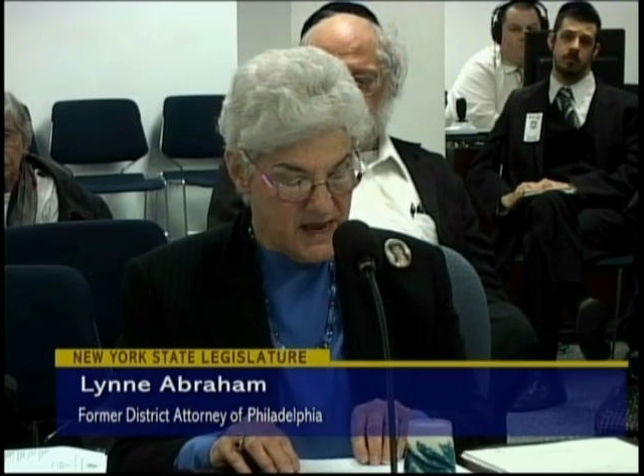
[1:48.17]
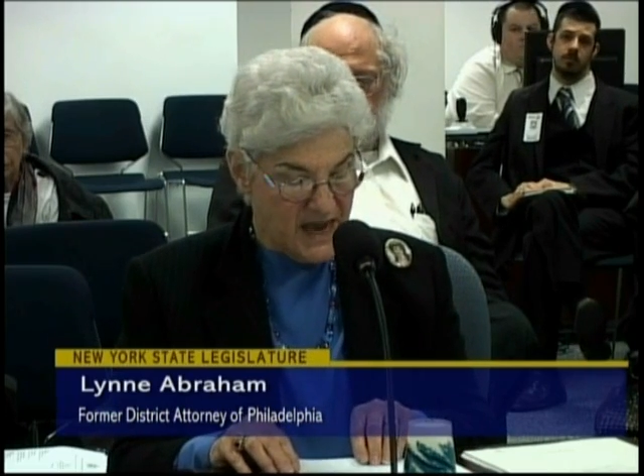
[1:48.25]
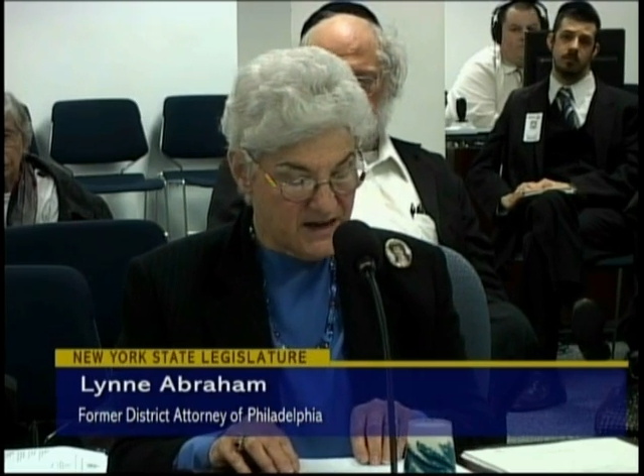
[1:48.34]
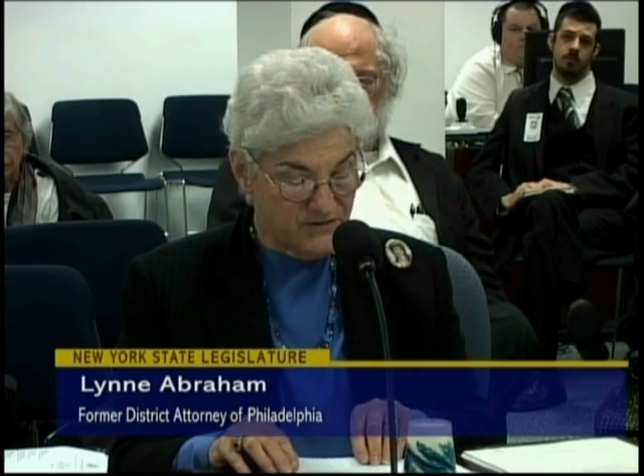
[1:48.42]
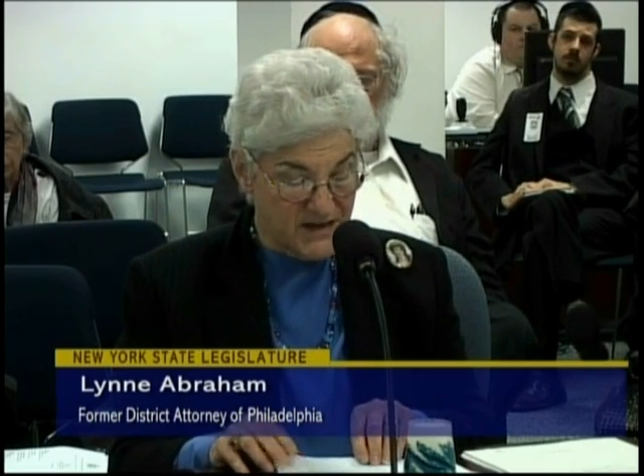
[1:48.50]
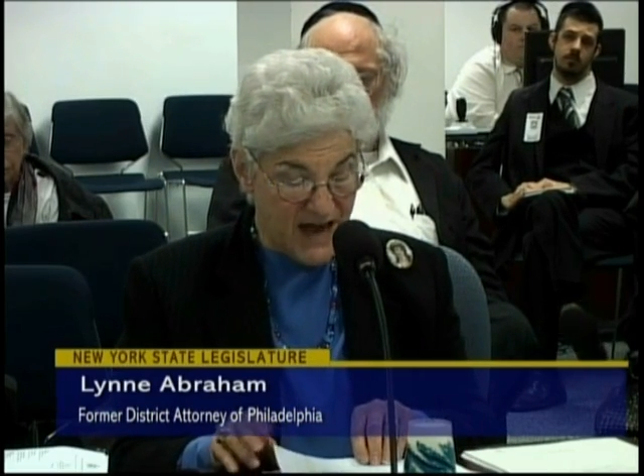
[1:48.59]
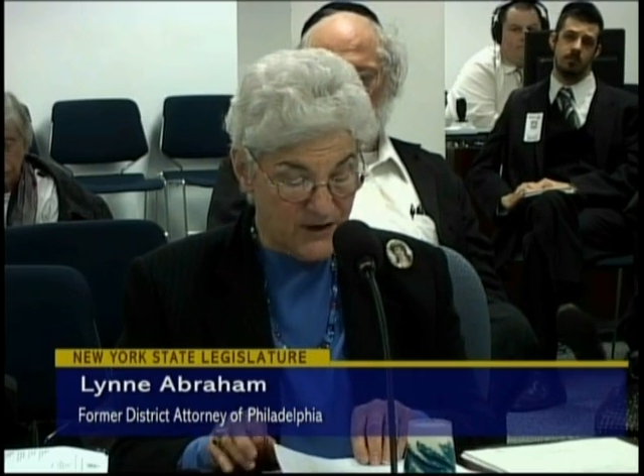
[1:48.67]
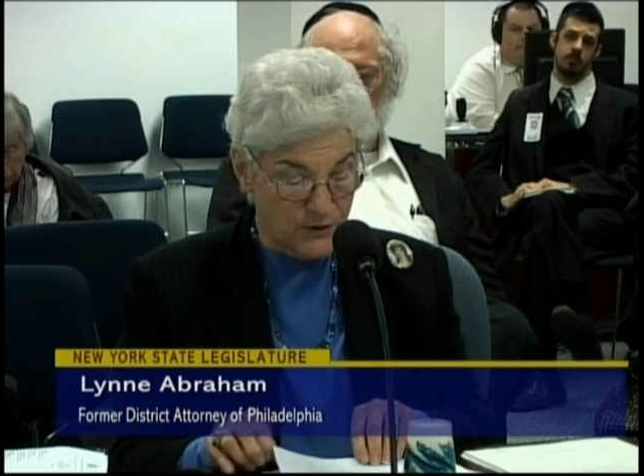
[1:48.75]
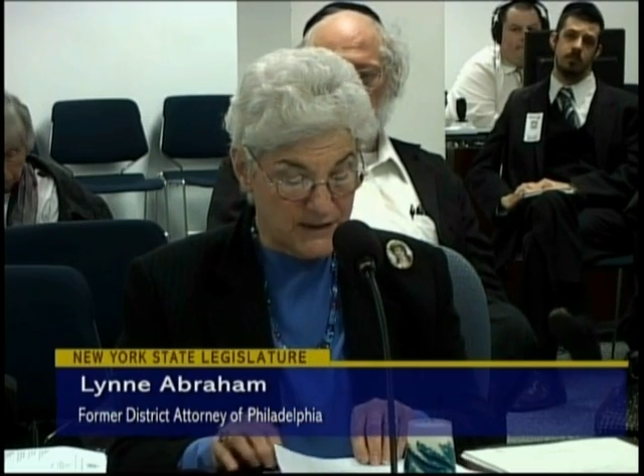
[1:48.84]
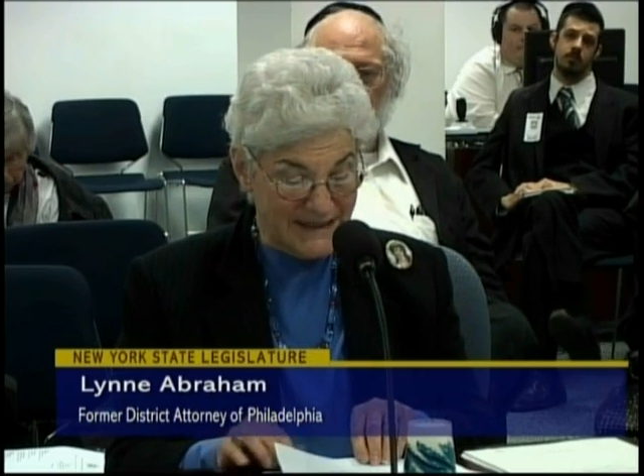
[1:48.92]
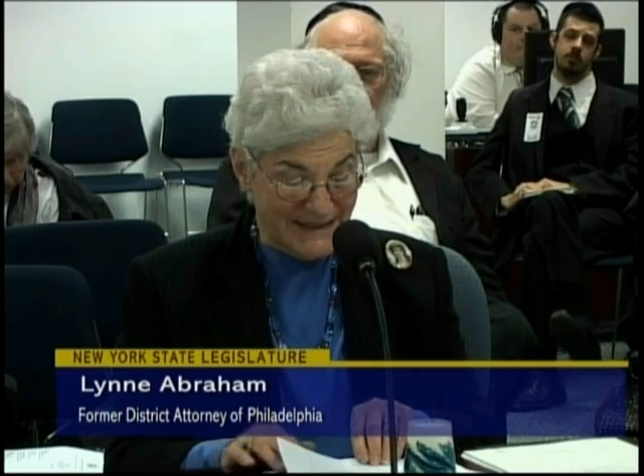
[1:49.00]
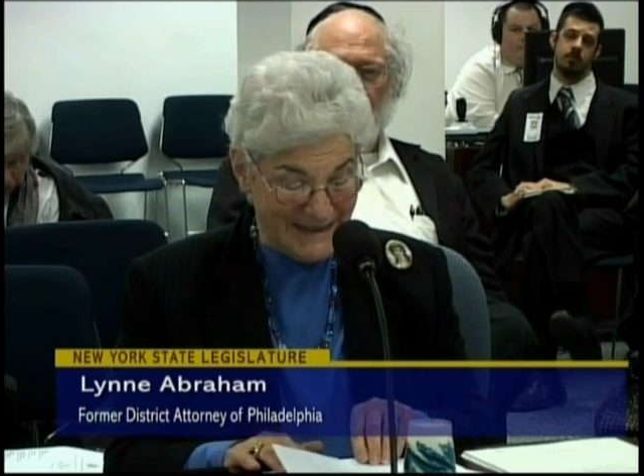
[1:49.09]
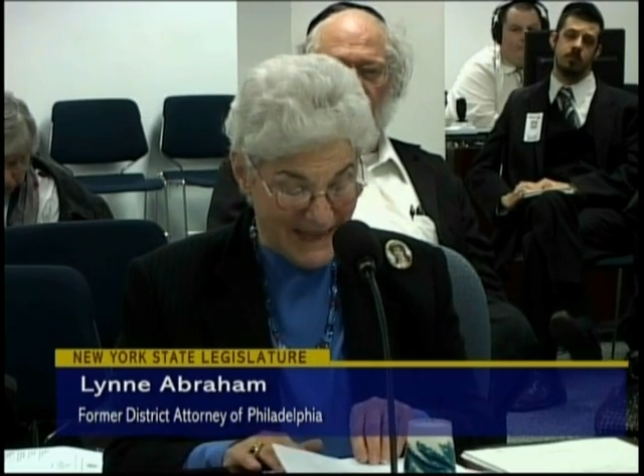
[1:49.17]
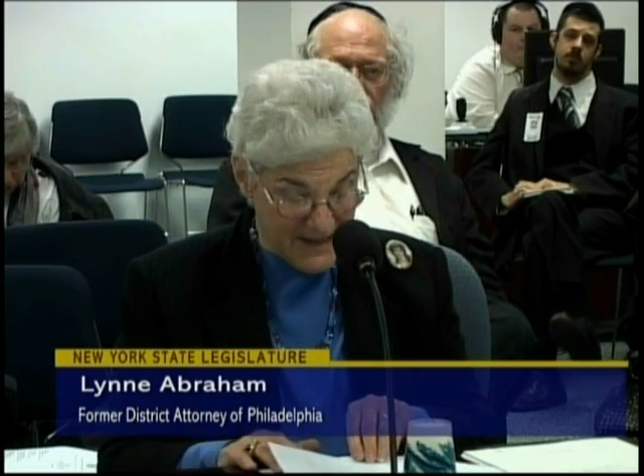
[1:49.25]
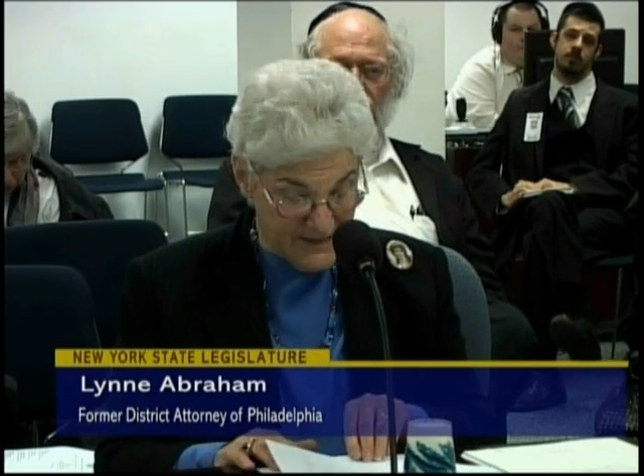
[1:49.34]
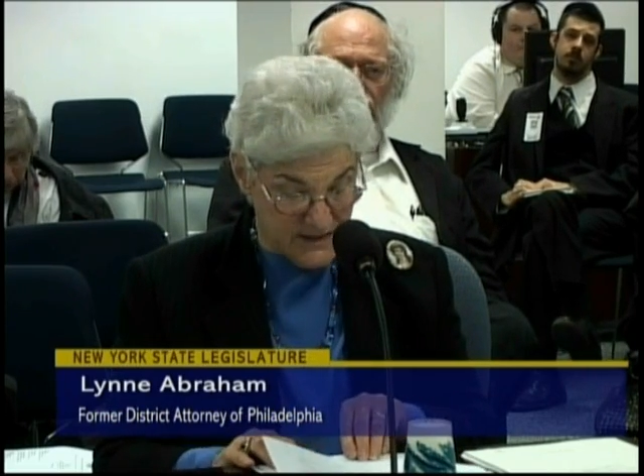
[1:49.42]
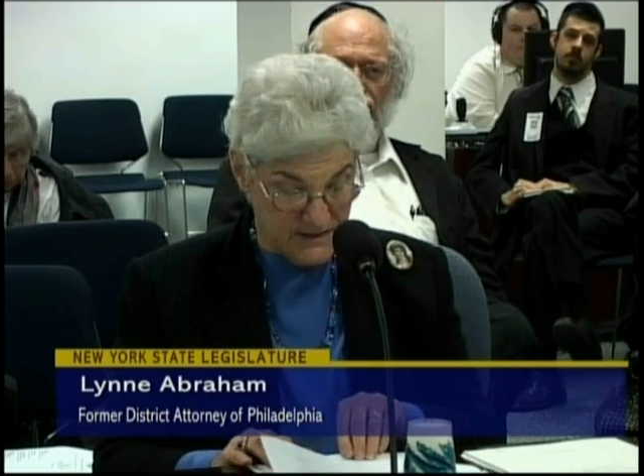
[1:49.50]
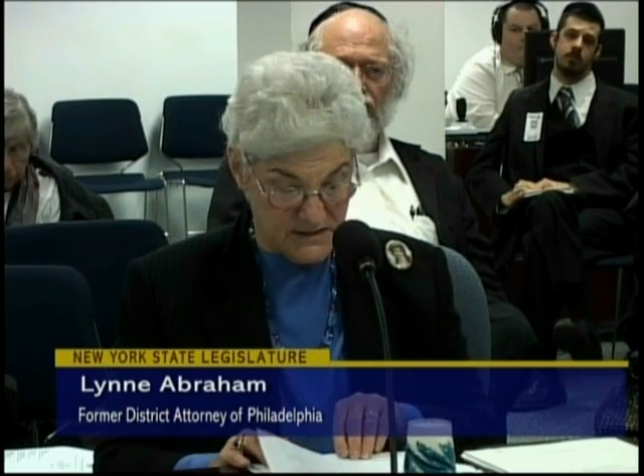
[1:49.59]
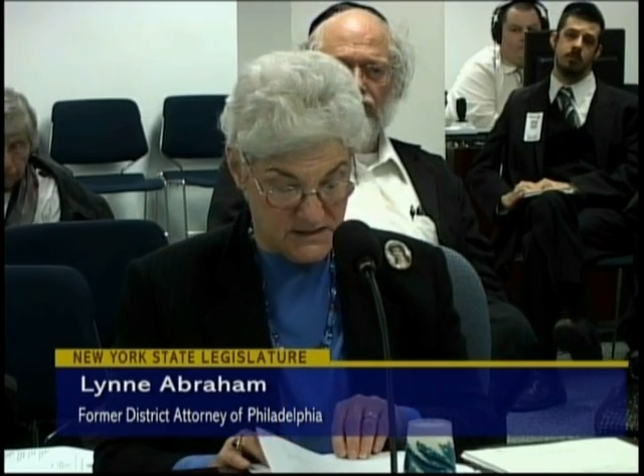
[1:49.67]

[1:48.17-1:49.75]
and have not only lengthened the